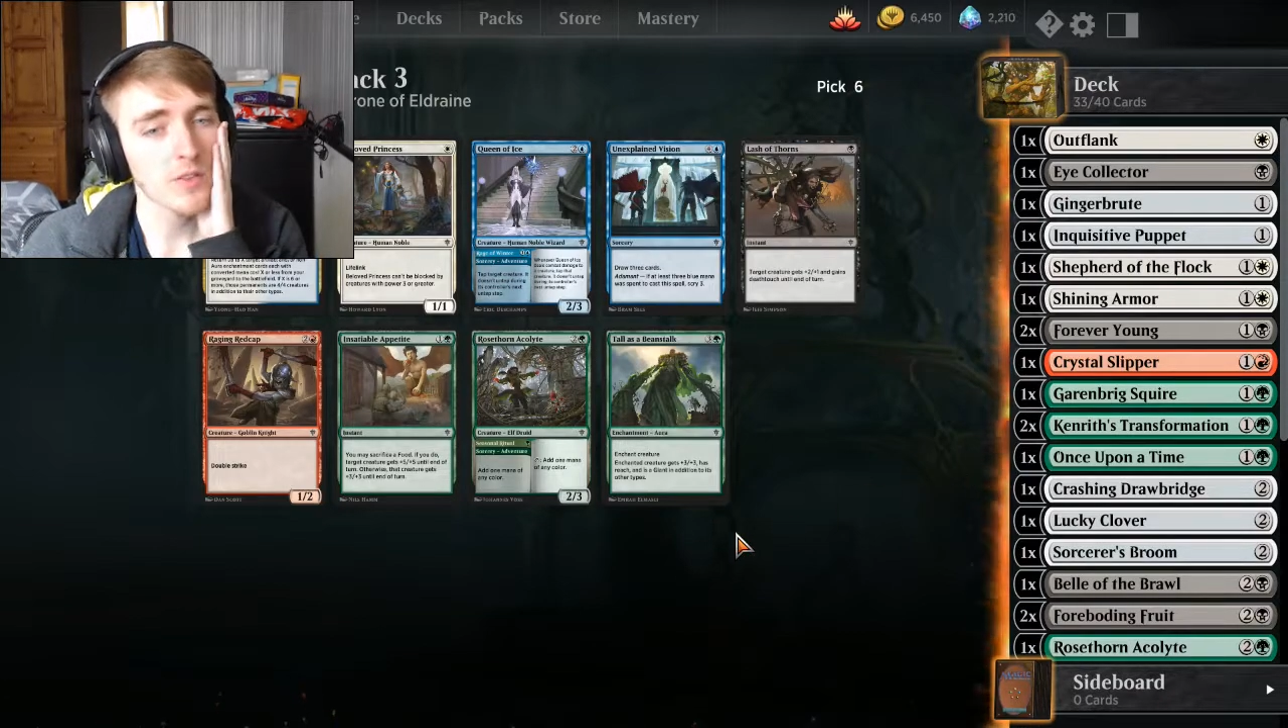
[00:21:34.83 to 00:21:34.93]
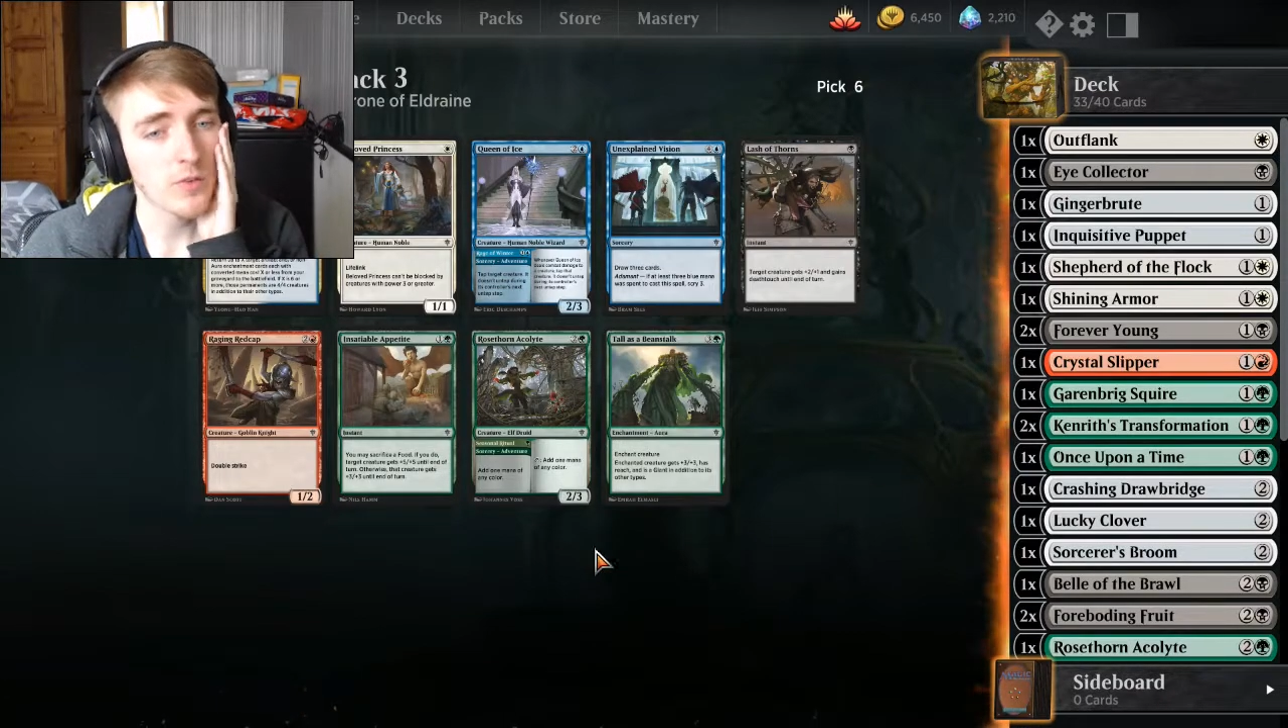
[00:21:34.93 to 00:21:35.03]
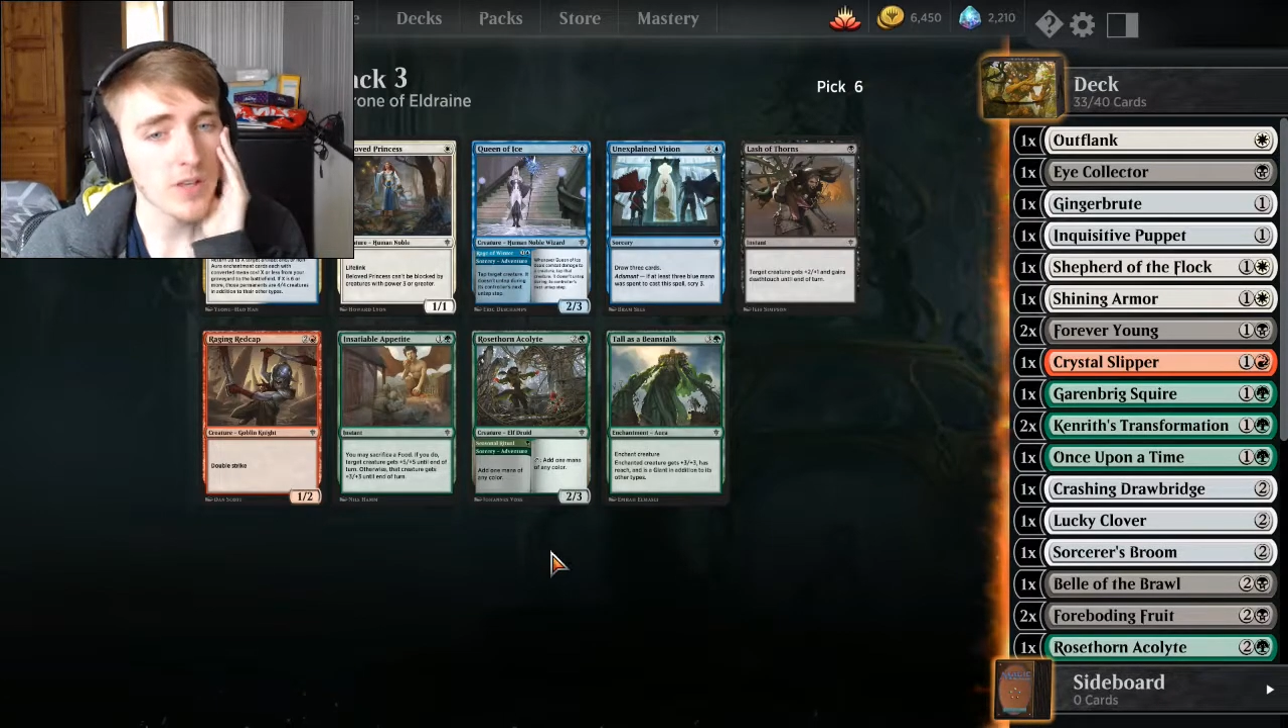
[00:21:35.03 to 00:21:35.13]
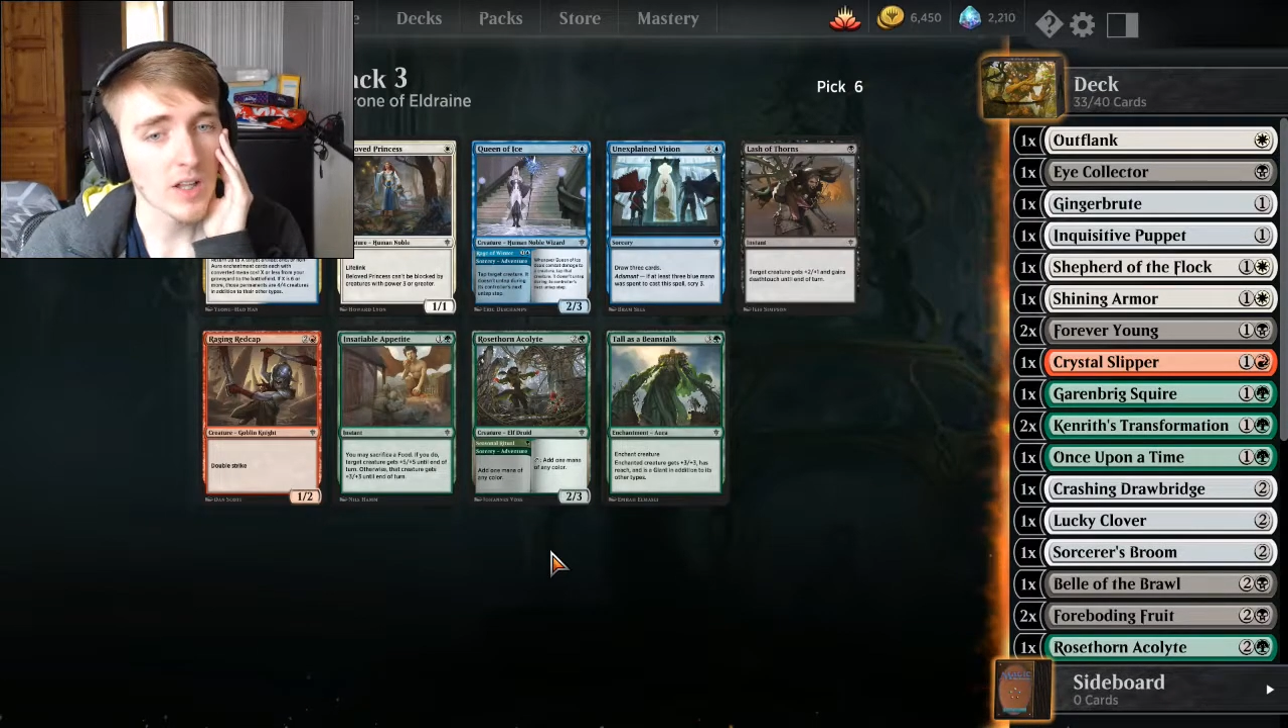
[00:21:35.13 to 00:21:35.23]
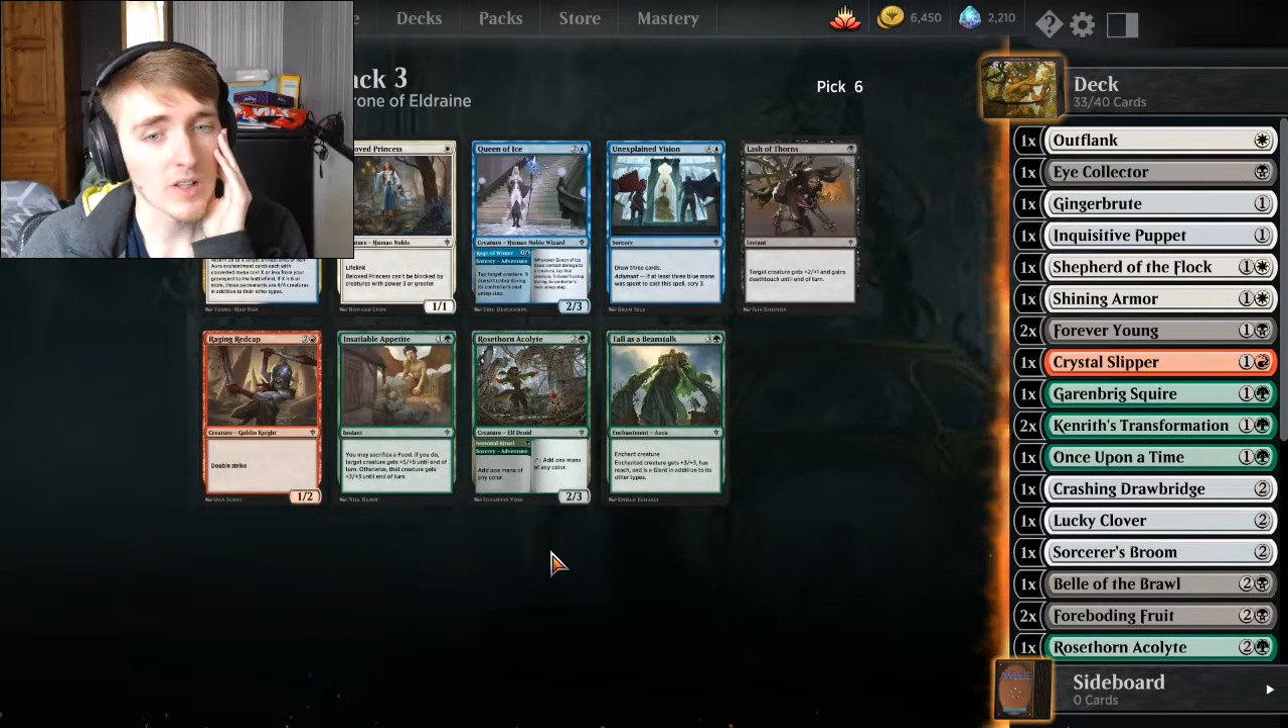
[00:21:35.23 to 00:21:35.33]

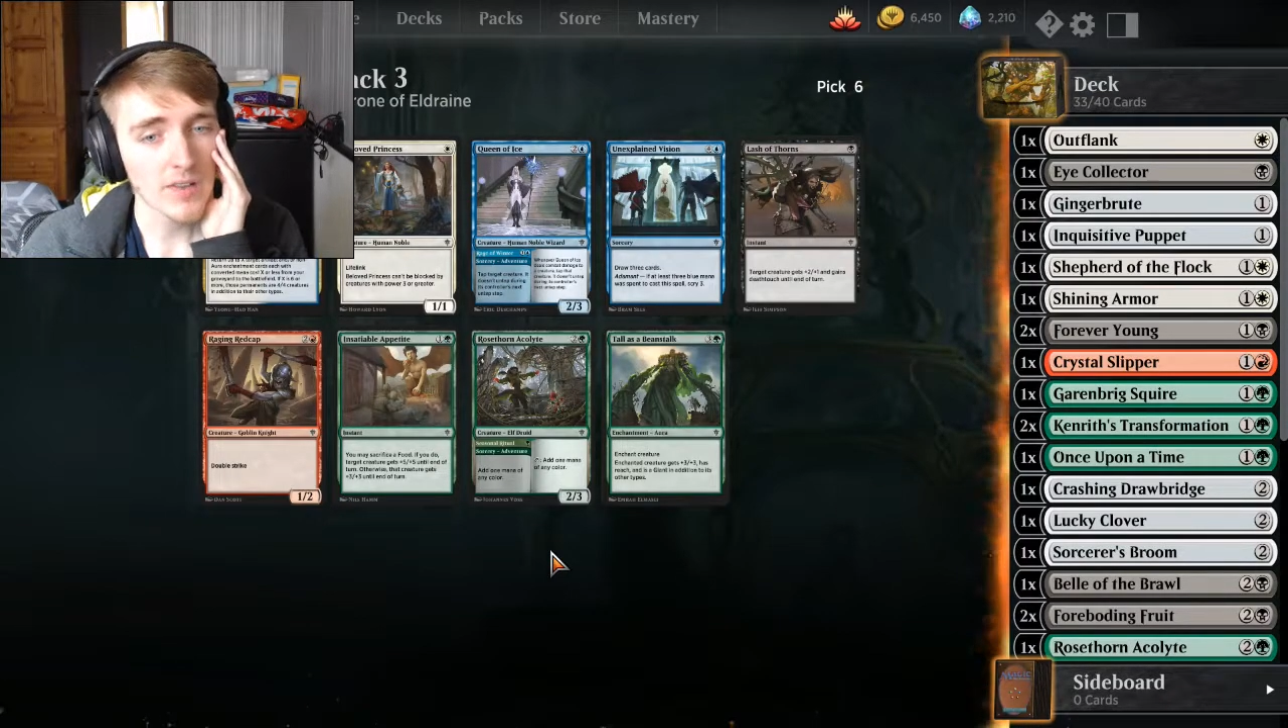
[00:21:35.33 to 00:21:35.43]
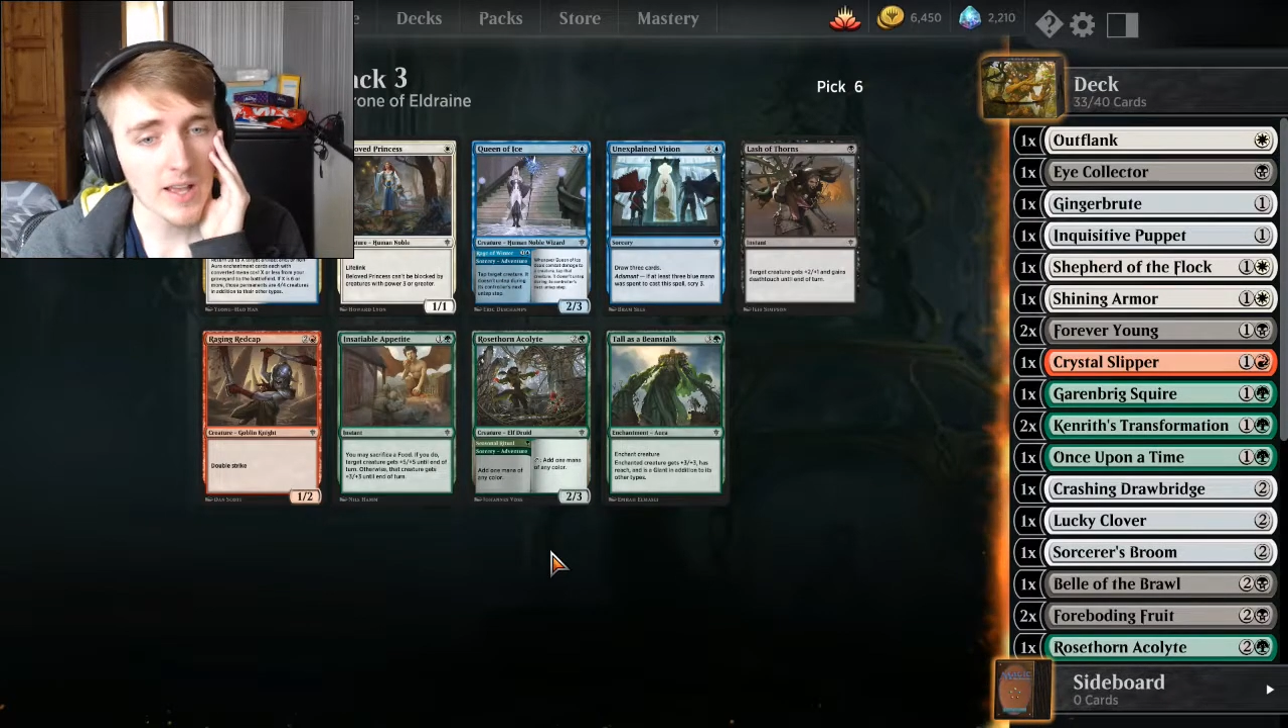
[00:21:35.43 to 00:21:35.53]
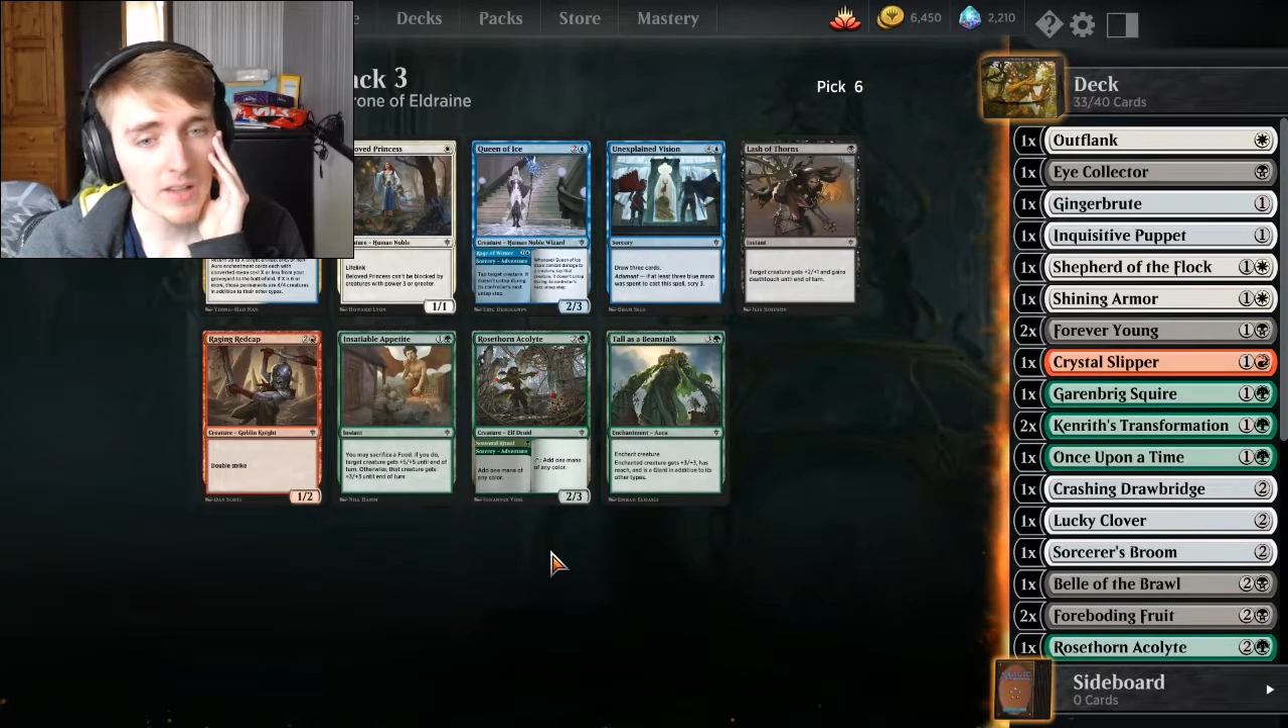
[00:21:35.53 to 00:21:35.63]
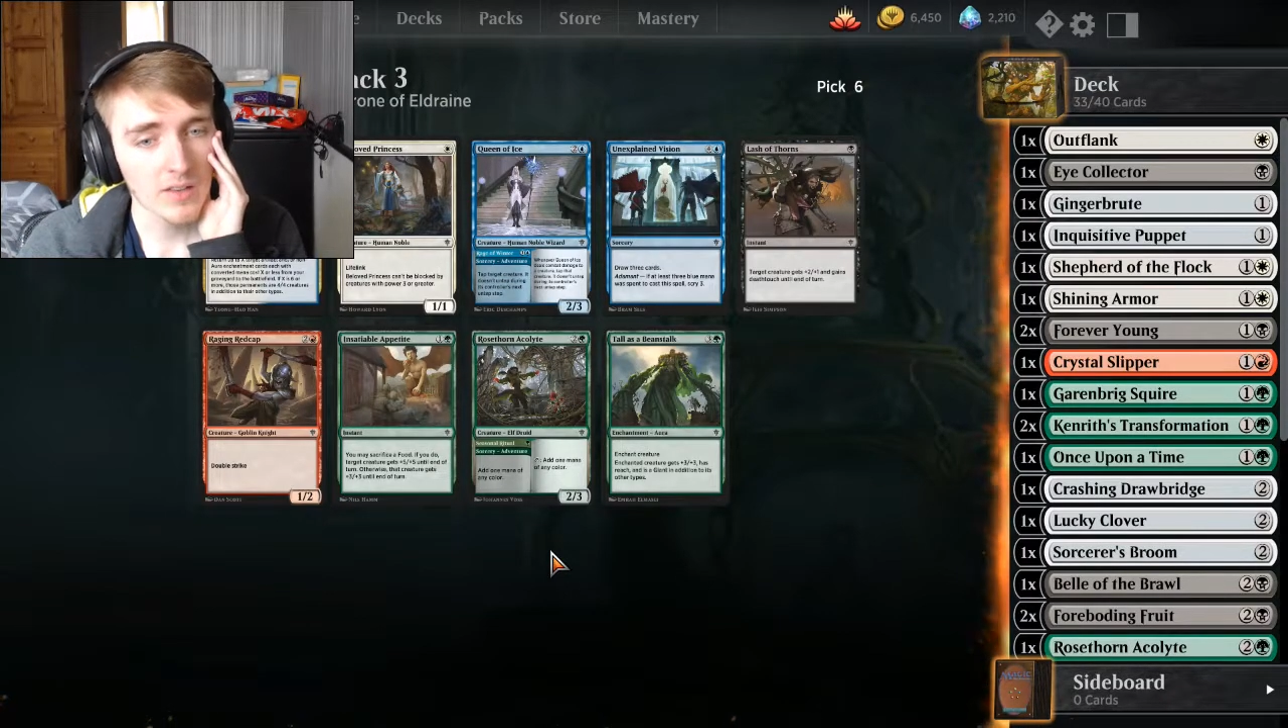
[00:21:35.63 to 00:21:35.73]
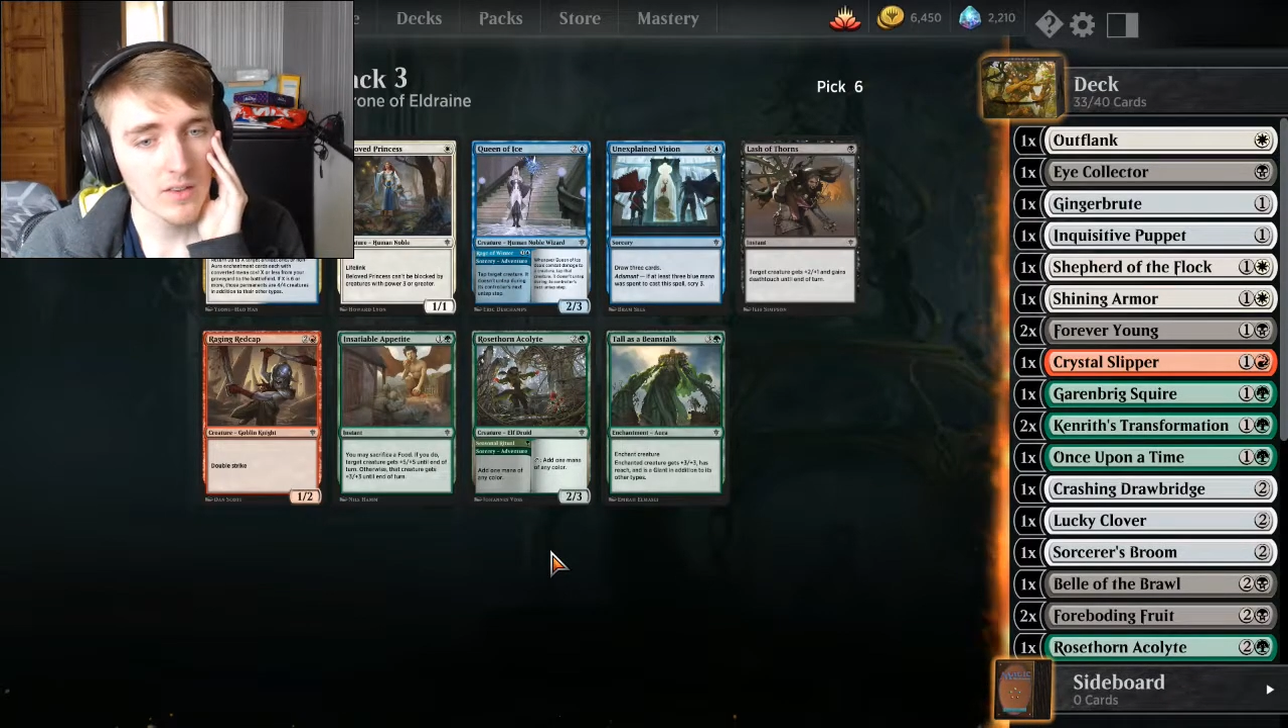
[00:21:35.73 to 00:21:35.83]
3-color
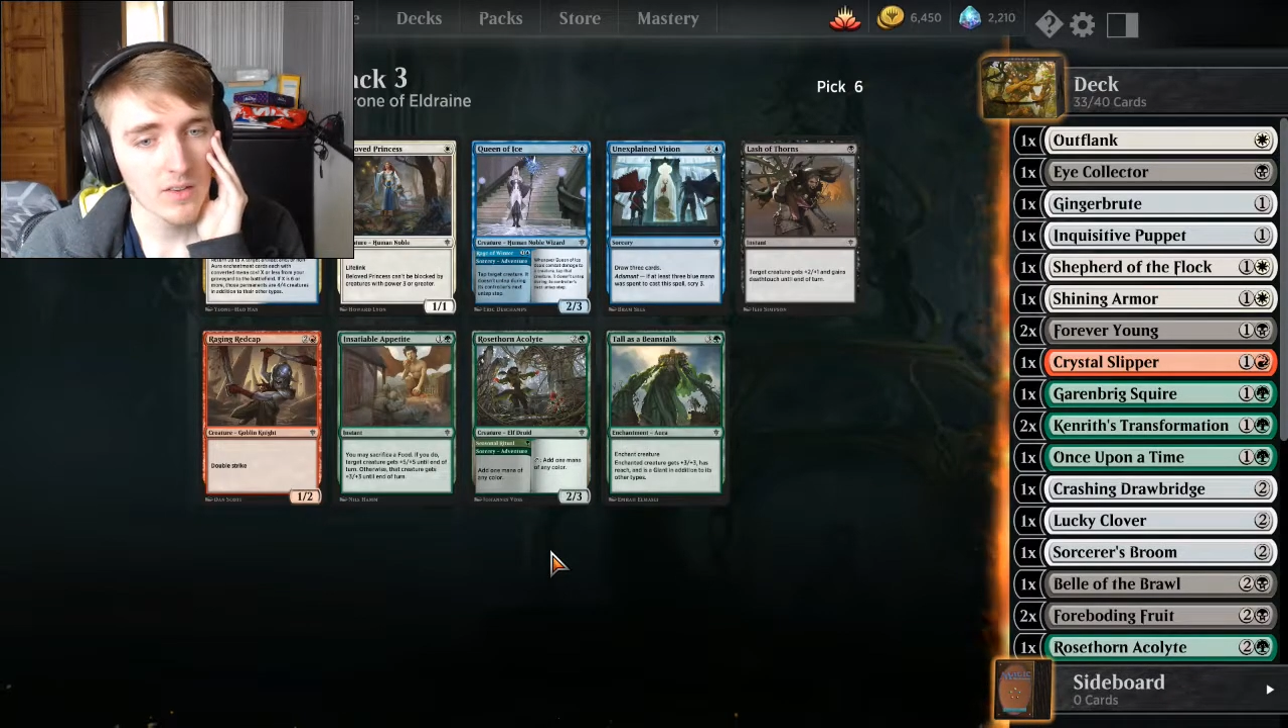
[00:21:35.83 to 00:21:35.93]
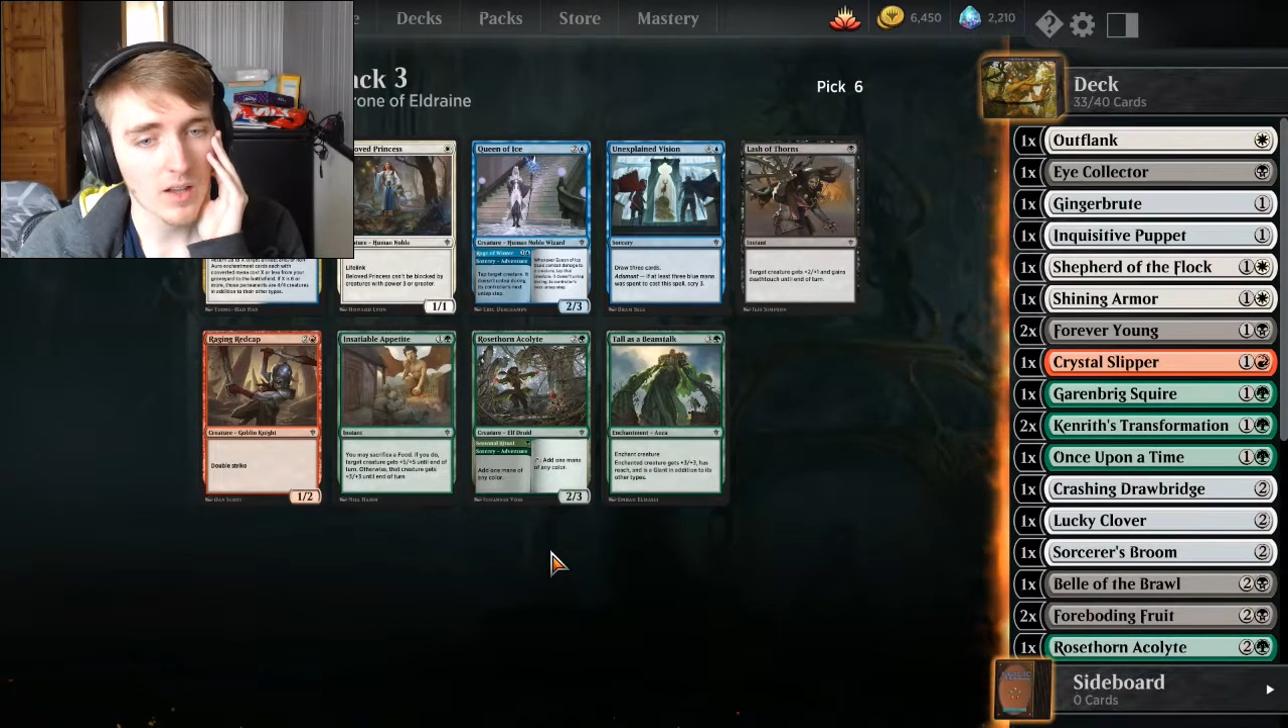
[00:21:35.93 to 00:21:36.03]
deck,